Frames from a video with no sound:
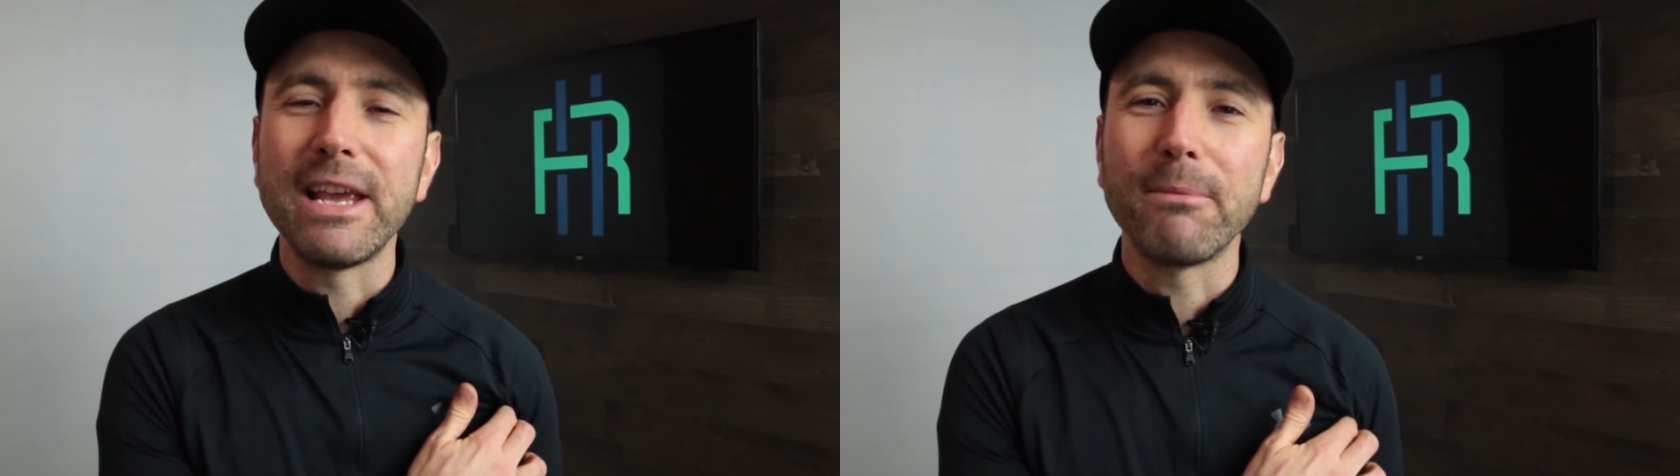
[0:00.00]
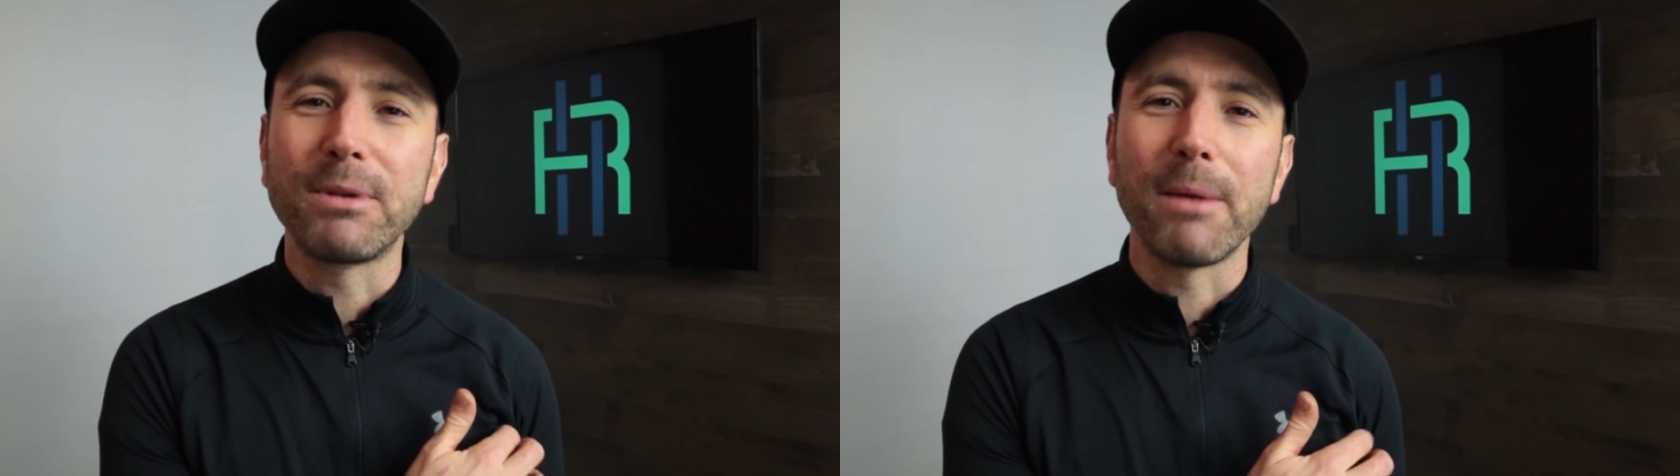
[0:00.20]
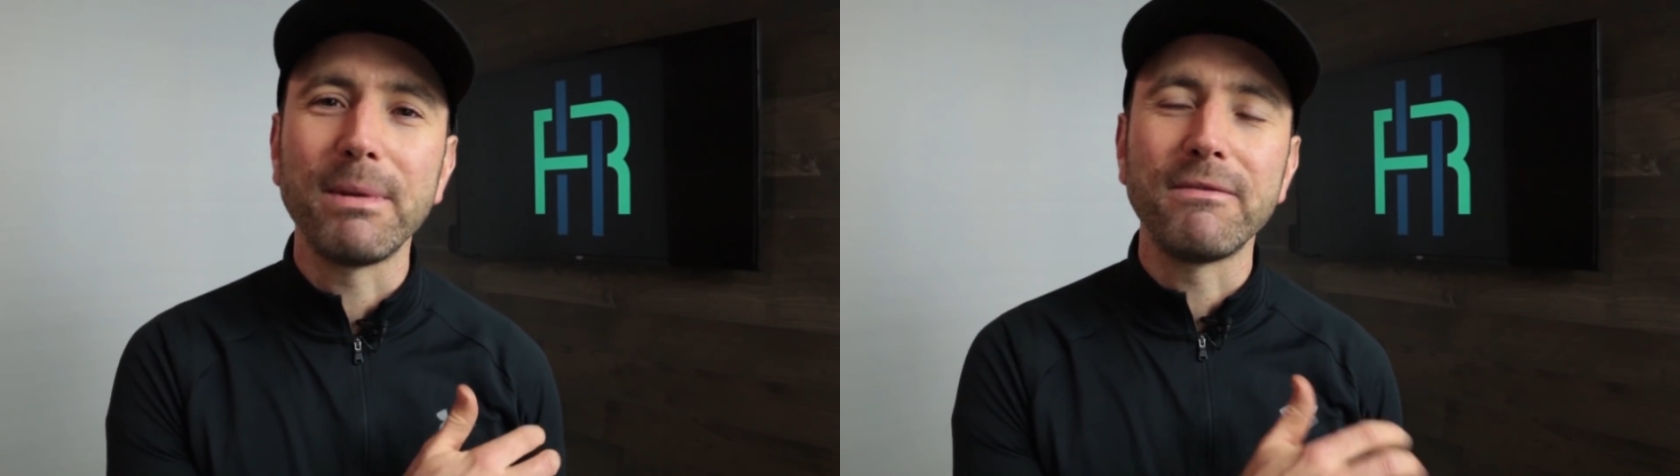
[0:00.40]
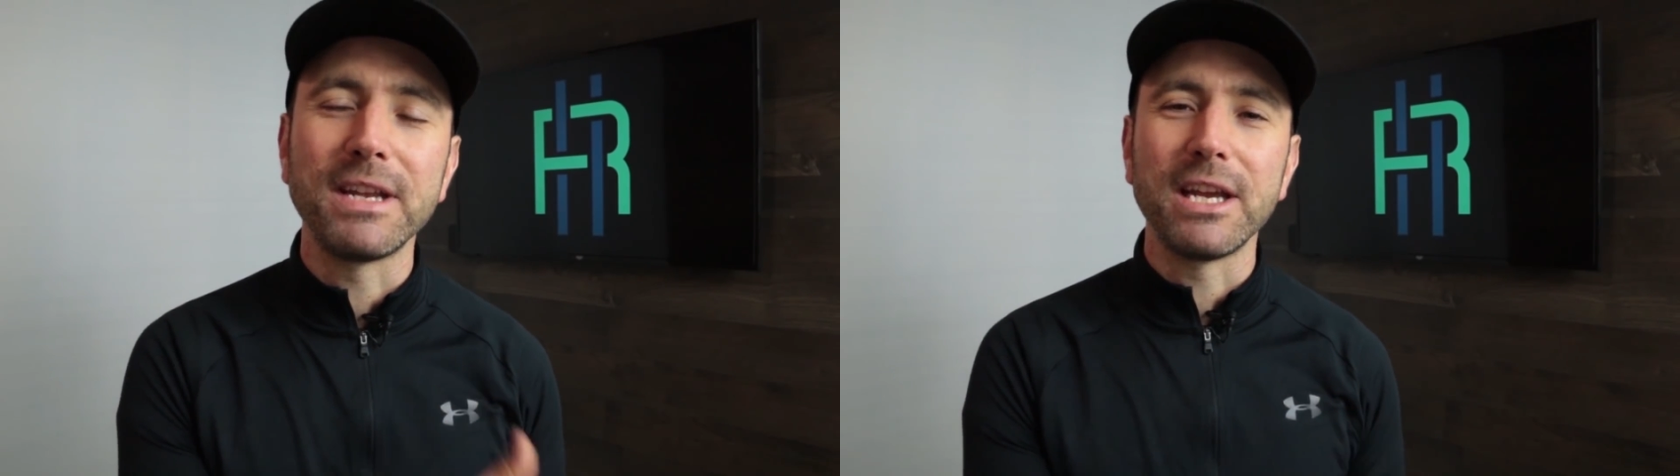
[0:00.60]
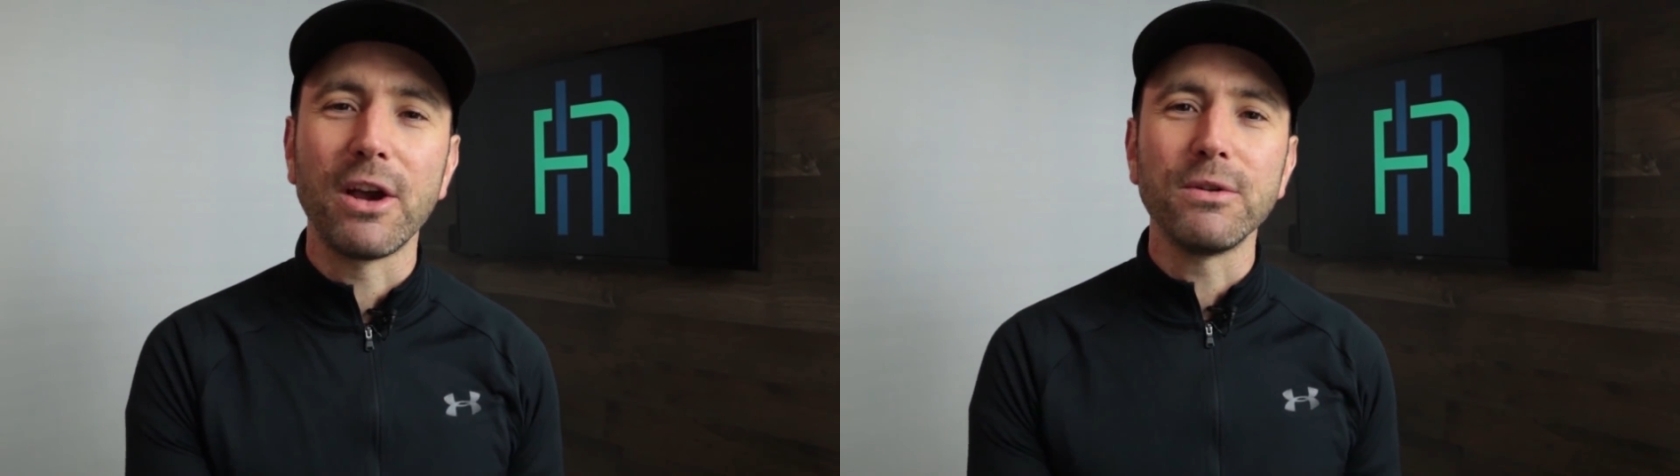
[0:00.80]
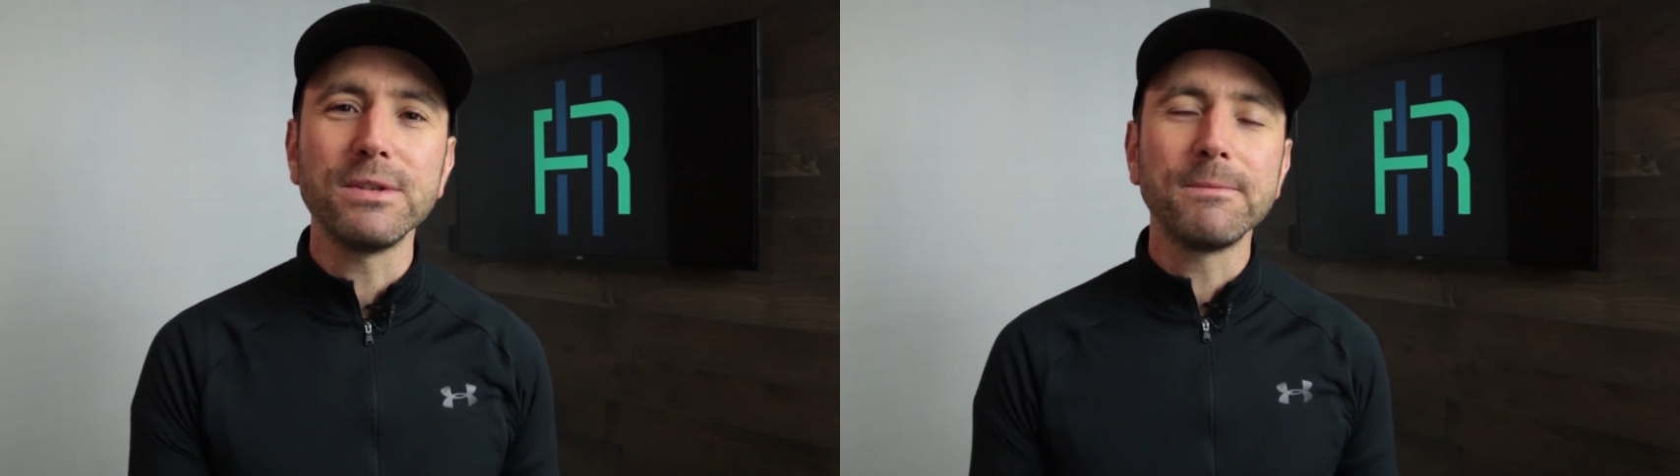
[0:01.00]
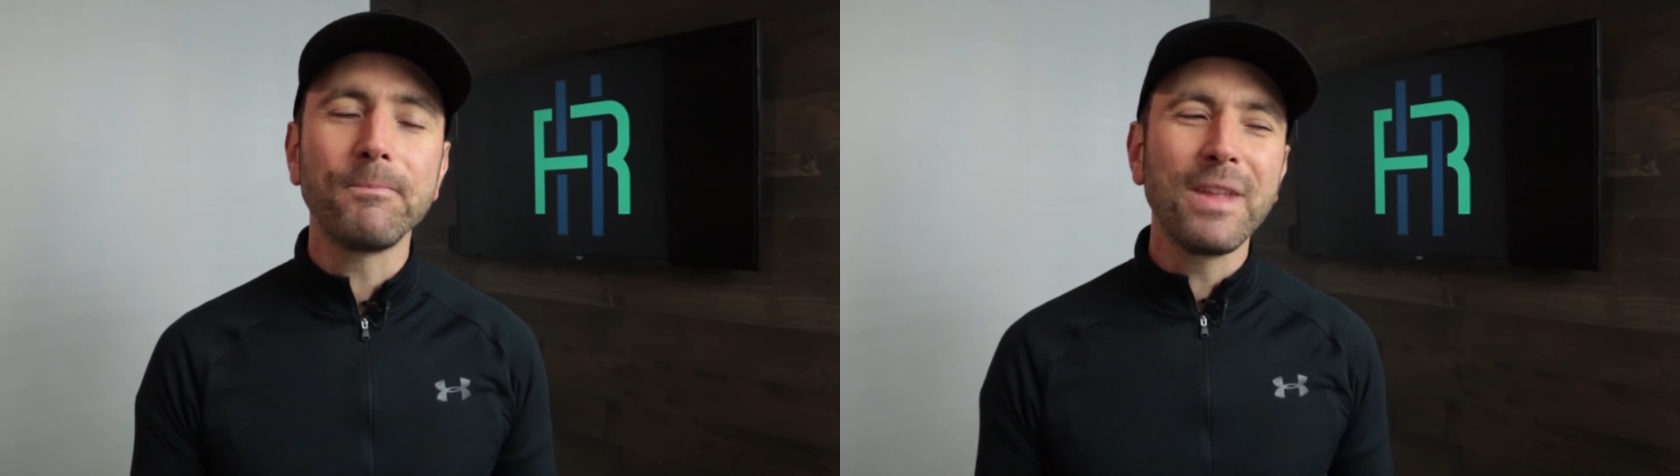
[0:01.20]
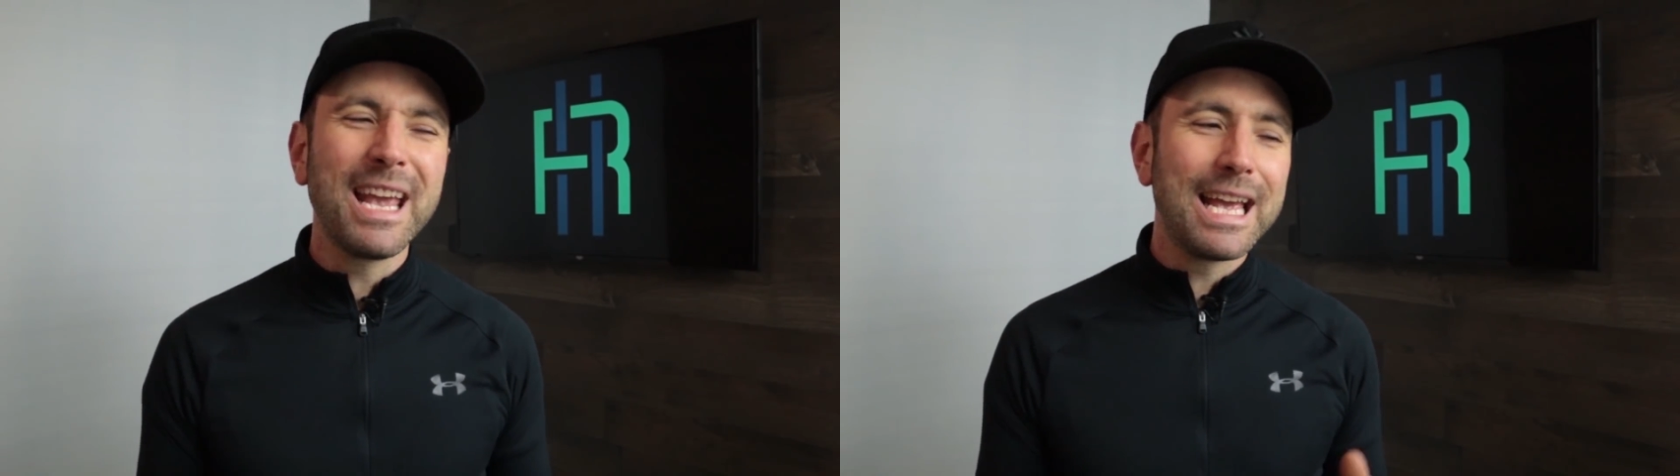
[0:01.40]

the upcoming videos,